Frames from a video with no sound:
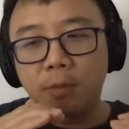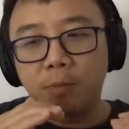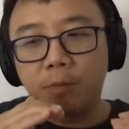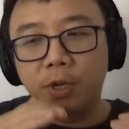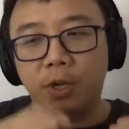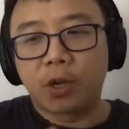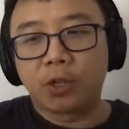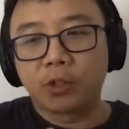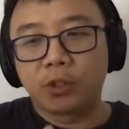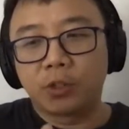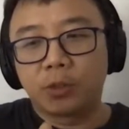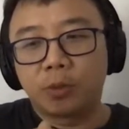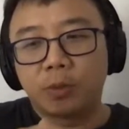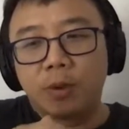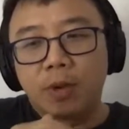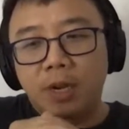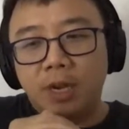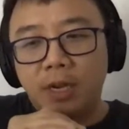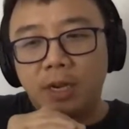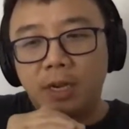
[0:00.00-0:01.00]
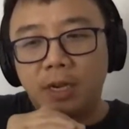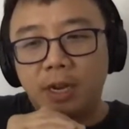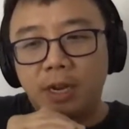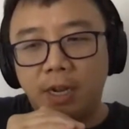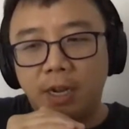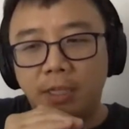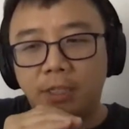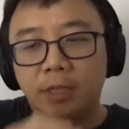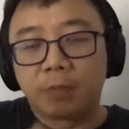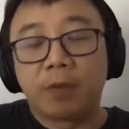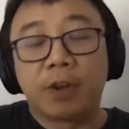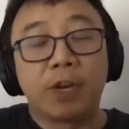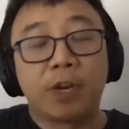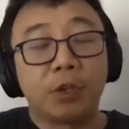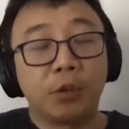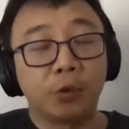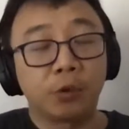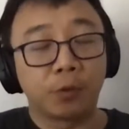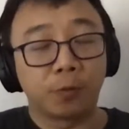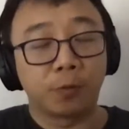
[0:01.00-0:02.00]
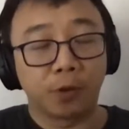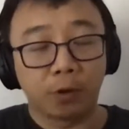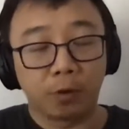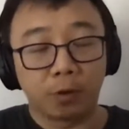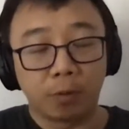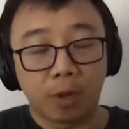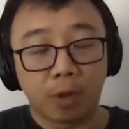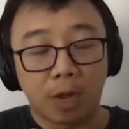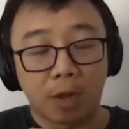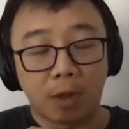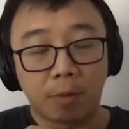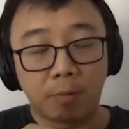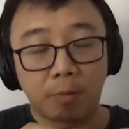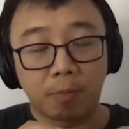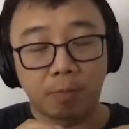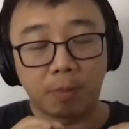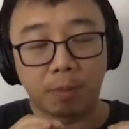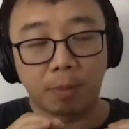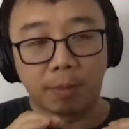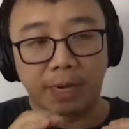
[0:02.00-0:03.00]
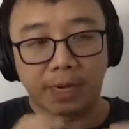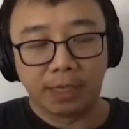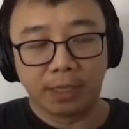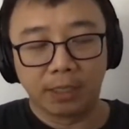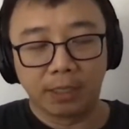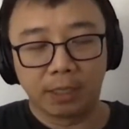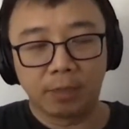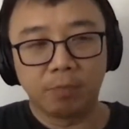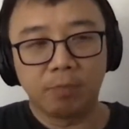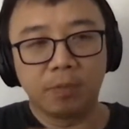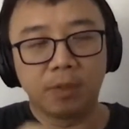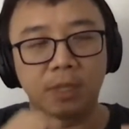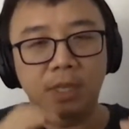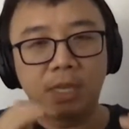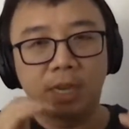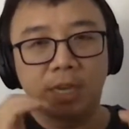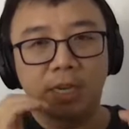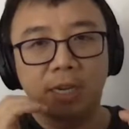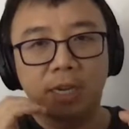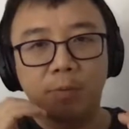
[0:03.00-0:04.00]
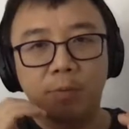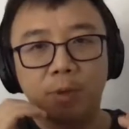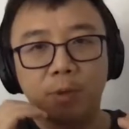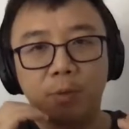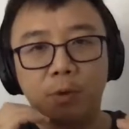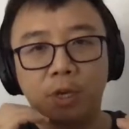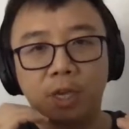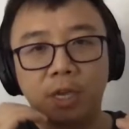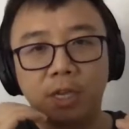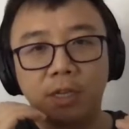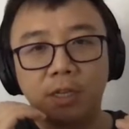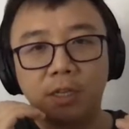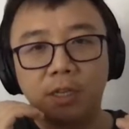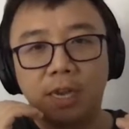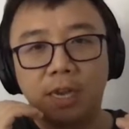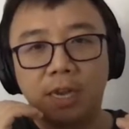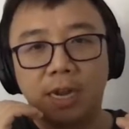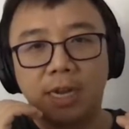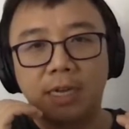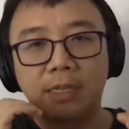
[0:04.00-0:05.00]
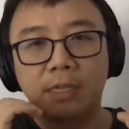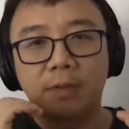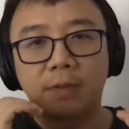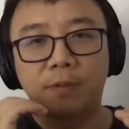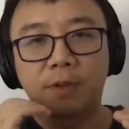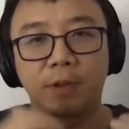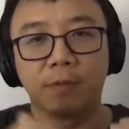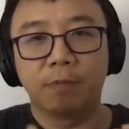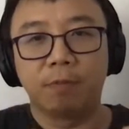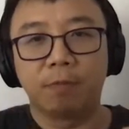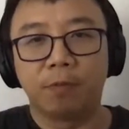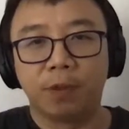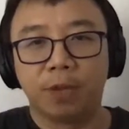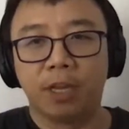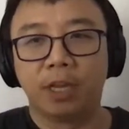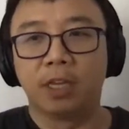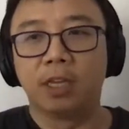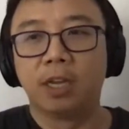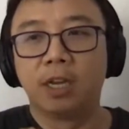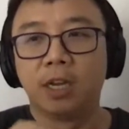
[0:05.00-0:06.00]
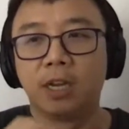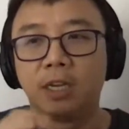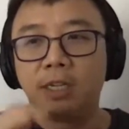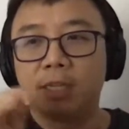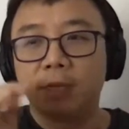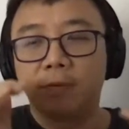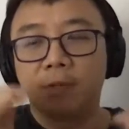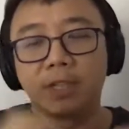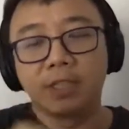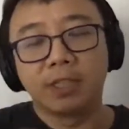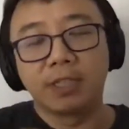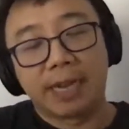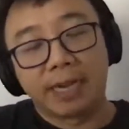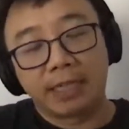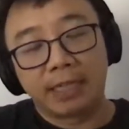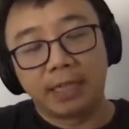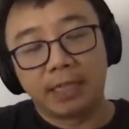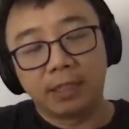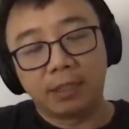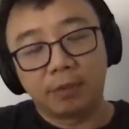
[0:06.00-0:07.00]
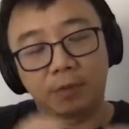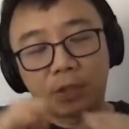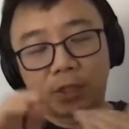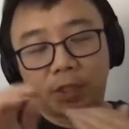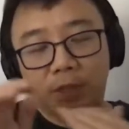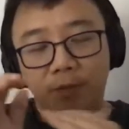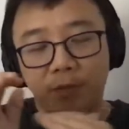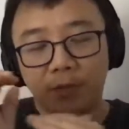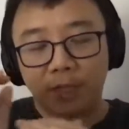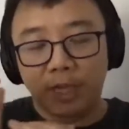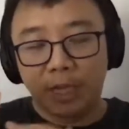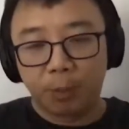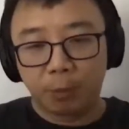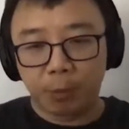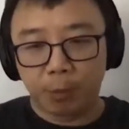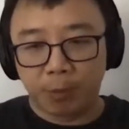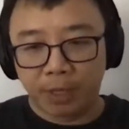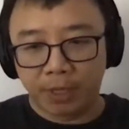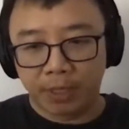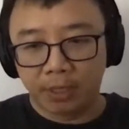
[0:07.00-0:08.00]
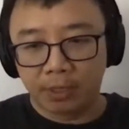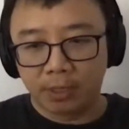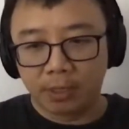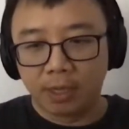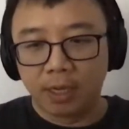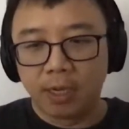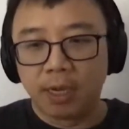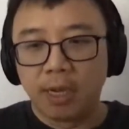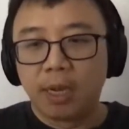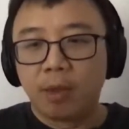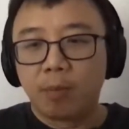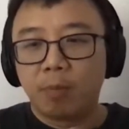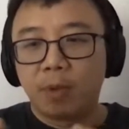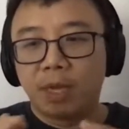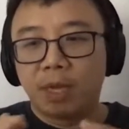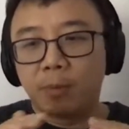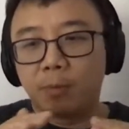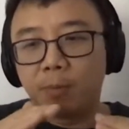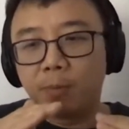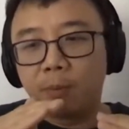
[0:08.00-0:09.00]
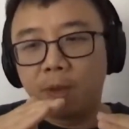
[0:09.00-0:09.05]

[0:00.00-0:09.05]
because it's a very useful mechanism that people can kind of configure different settings for different namespace. But